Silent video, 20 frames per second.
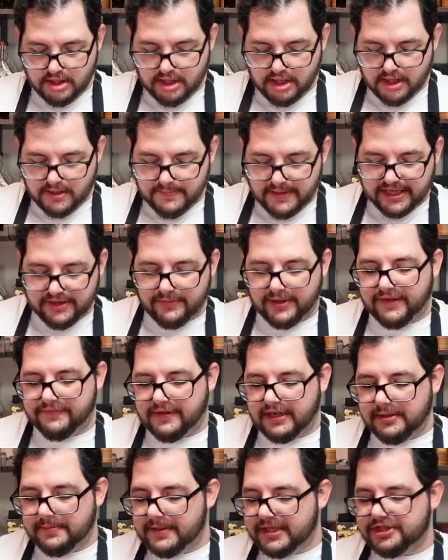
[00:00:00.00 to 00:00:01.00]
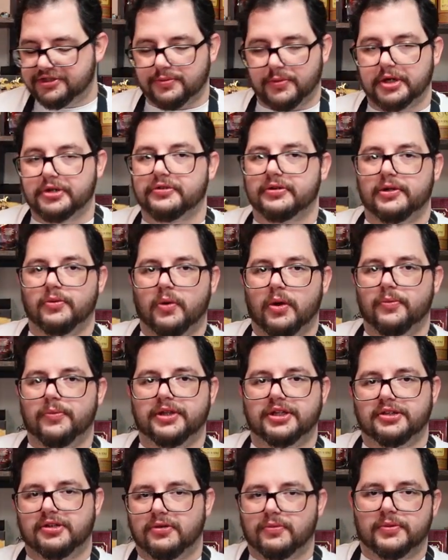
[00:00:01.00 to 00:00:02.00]
And by the way, if anybody's wondering what we
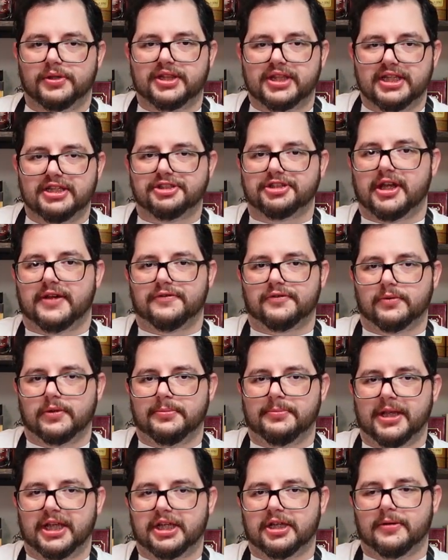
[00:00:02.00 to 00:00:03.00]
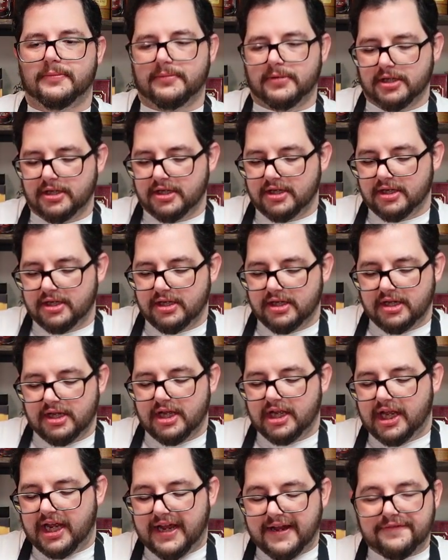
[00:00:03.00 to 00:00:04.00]
do with these after we make them,
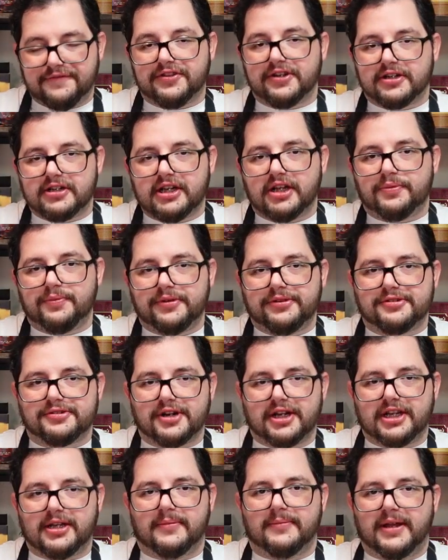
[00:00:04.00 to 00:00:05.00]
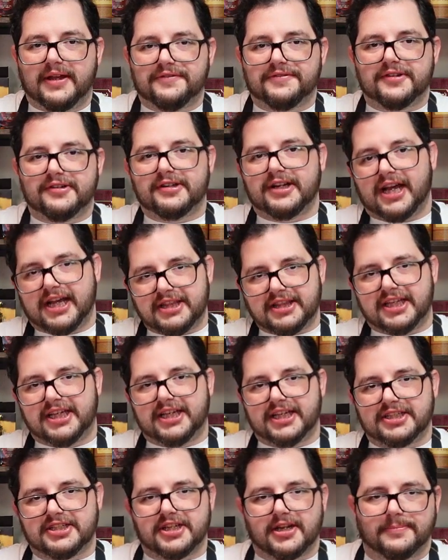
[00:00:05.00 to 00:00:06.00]
if they're good, with drink them. If they're not, they
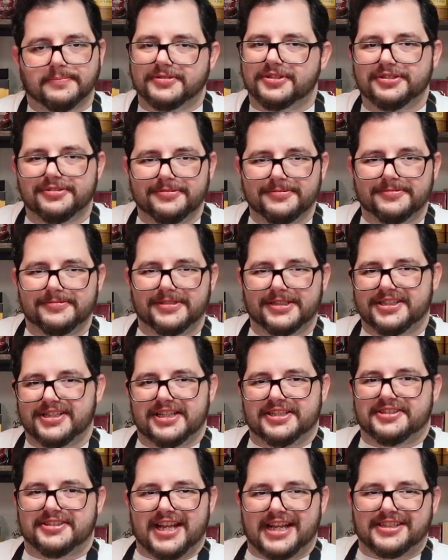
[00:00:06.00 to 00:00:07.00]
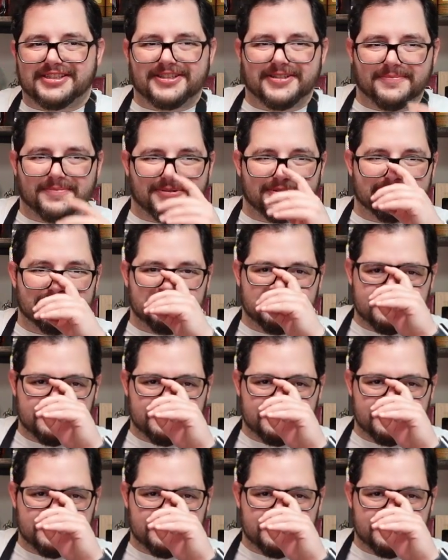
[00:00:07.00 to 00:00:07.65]
get dumped. It's that simple.